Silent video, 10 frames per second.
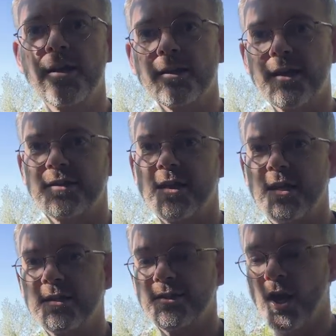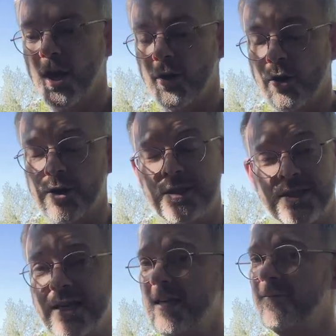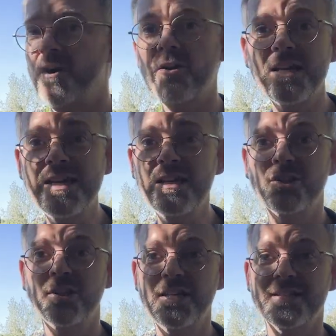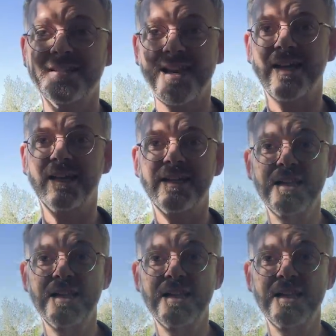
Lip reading: This is seen very easily in satellite